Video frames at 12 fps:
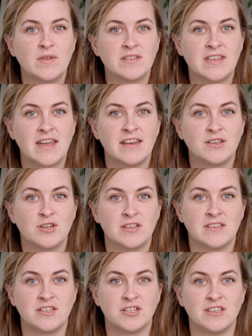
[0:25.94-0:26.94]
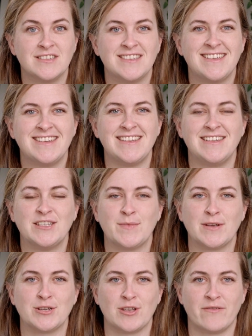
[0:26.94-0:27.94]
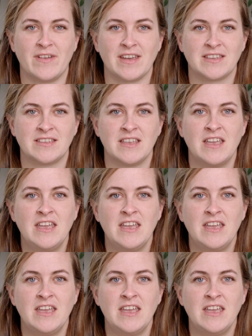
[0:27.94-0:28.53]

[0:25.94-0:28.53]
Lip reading: well as adding transitions and any special effects.